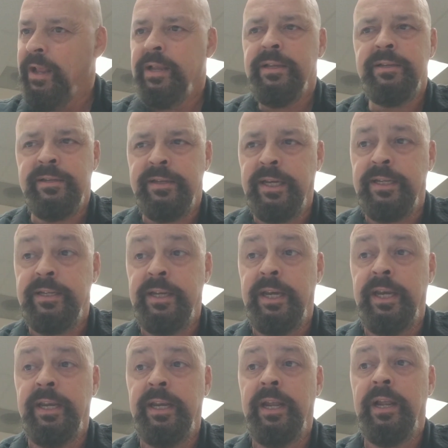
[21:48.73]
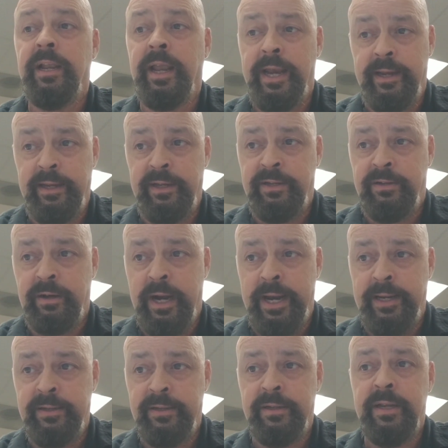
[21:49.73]
16, Lightning
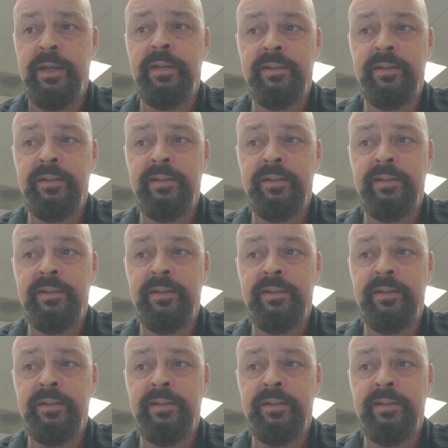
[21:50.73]
Strikes.